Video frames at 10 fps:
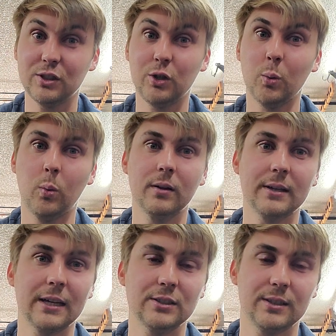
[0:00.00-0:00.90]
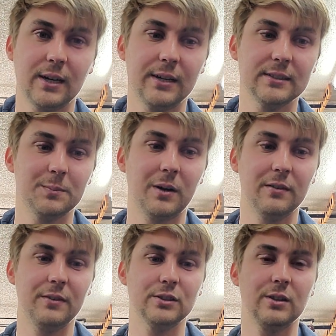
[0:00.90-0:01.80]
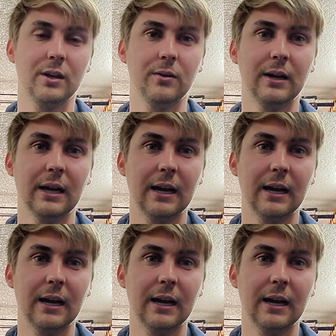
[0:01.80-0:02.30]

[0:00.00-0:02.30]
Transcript: You will catch a ton of small fish though.